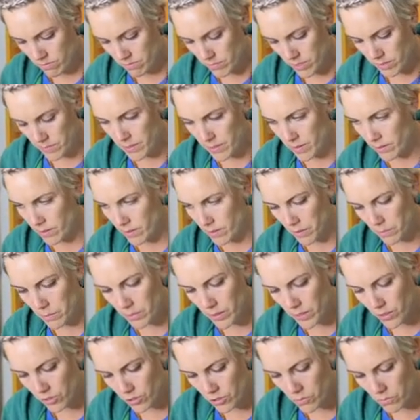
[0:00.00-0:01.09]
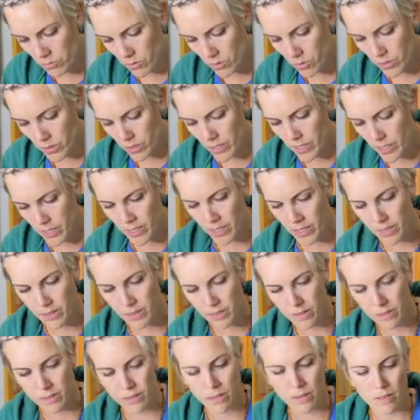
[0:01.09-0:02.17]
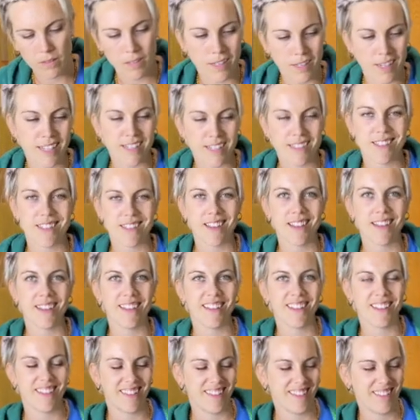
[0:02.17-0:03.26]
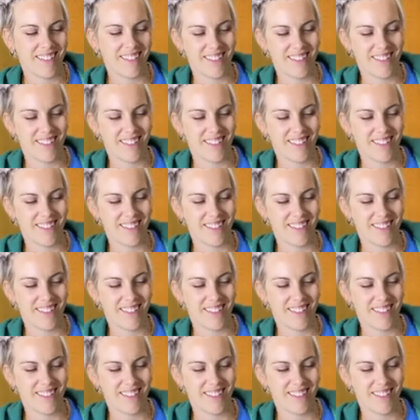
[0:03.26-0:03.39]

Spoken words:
Maybe a little pinch more. I like salt.